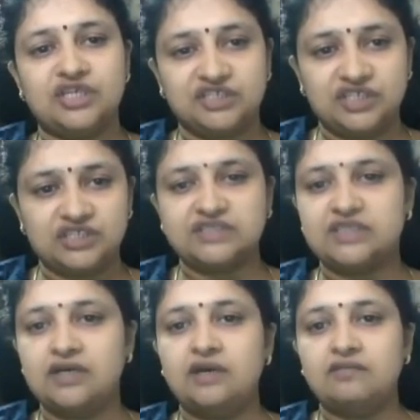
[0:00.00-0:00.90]

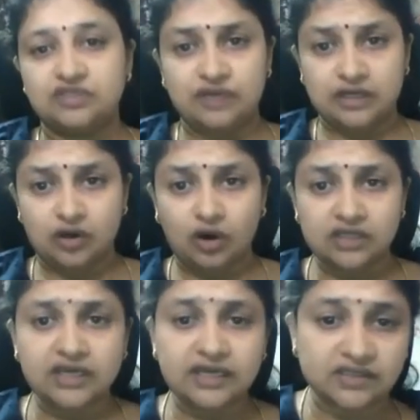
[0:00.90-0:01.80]
exchangers, which we call
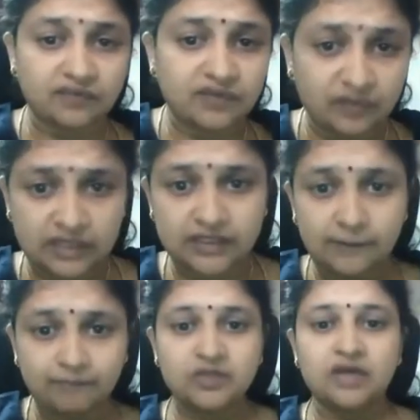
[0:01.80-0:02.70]
the HMB
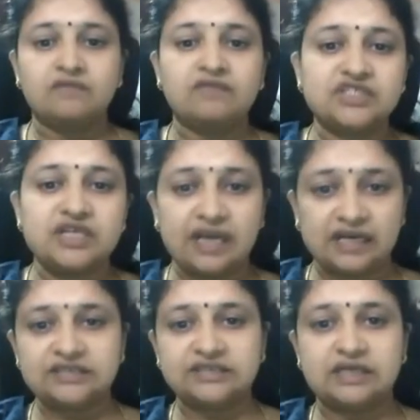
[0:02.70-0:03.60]
filter, which
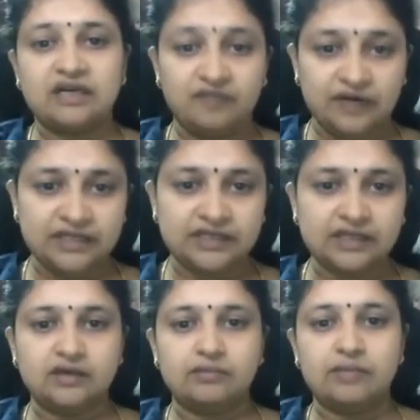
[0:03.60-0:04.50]
has a
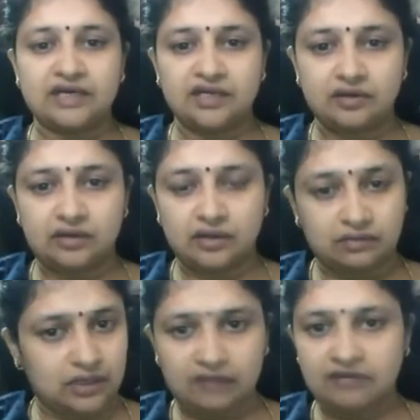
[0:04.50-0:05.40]
filter, bacterial
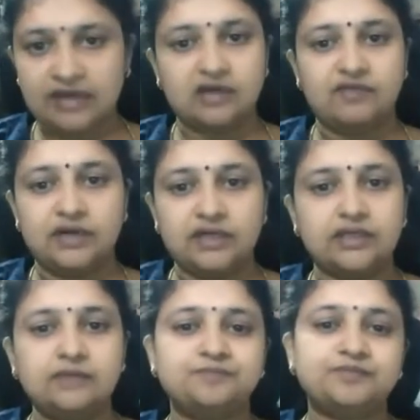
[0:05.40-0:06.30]
or a viral
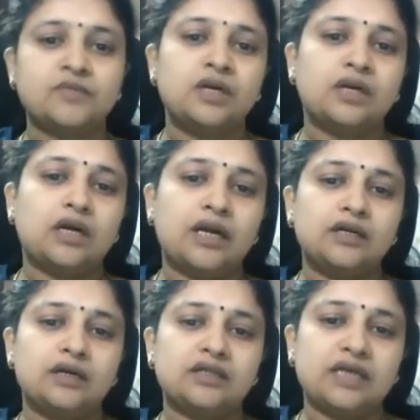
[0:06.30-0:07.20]
filter,
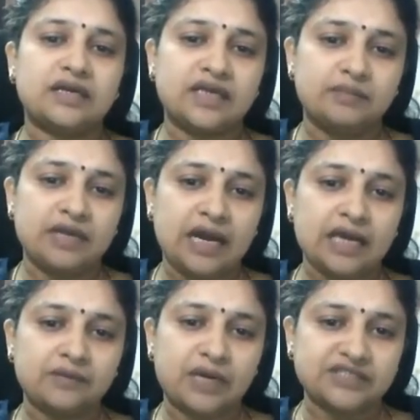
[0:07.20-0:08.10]
and there can be
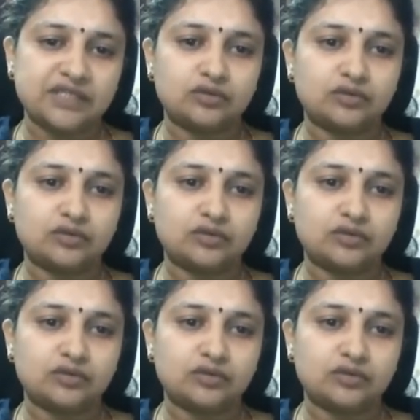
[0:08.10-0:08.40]
air passing through